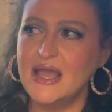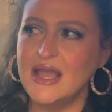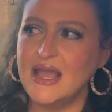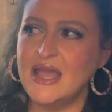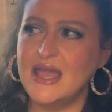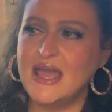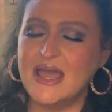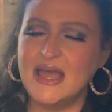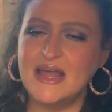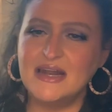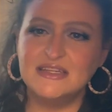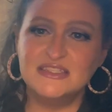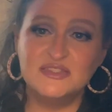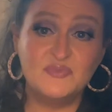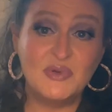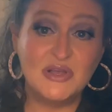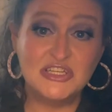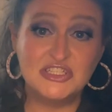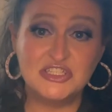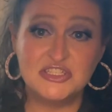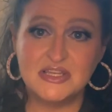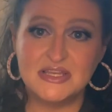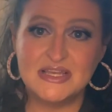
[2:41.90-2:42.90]
And
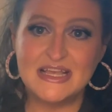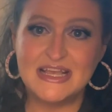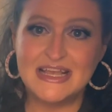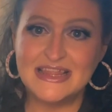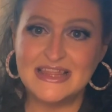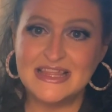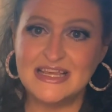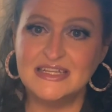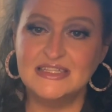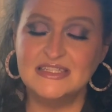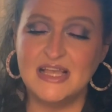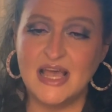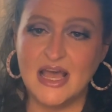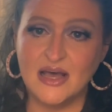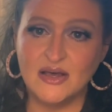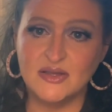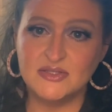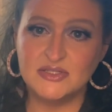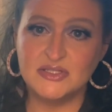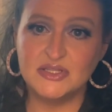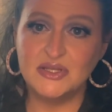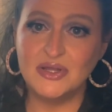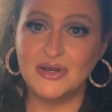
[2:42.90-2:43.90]
especially in this
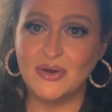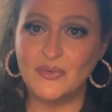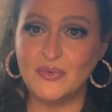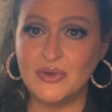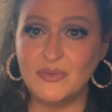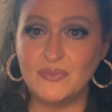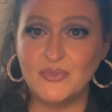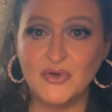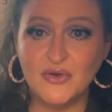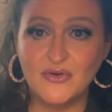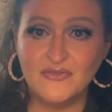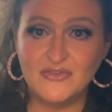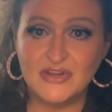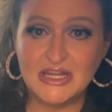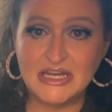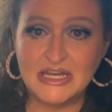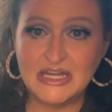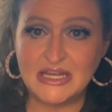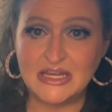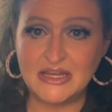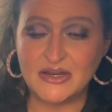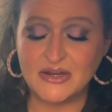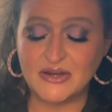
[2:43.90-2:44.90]
house, you know, we moved in
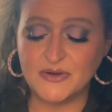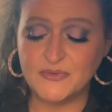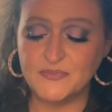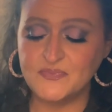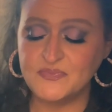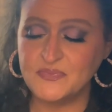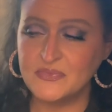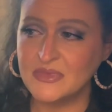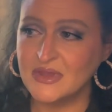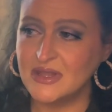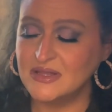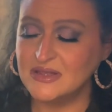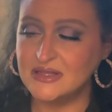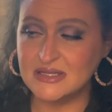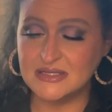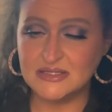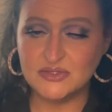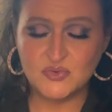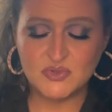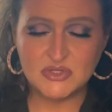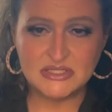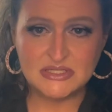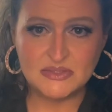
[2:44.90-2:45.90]
here
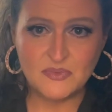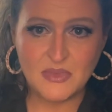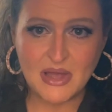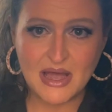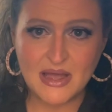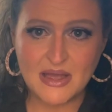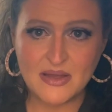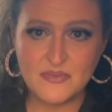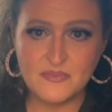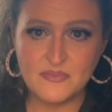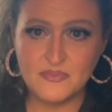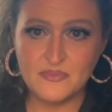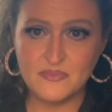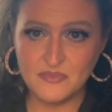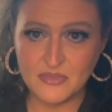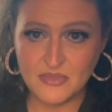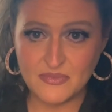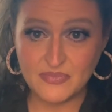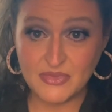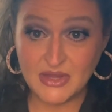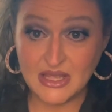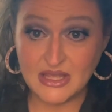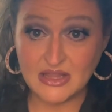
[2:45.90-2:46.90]
this was my
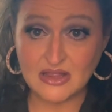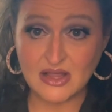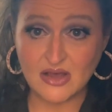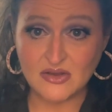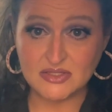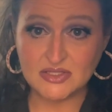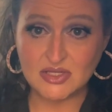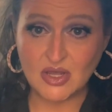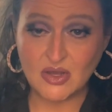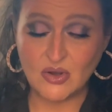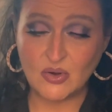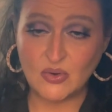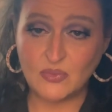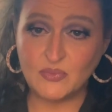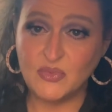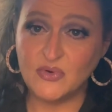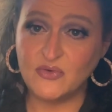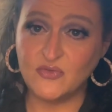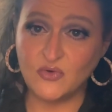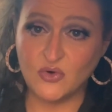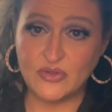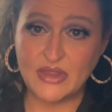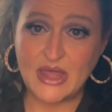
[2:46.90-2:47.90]
in-laws home
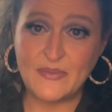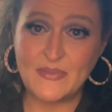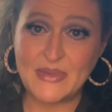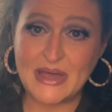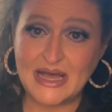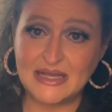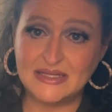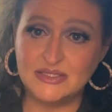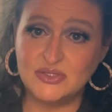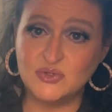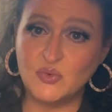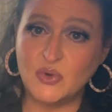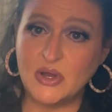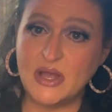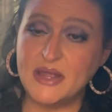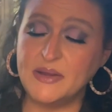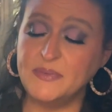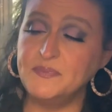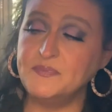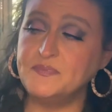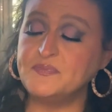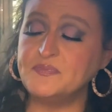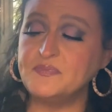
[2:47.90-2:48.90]
before they passed away.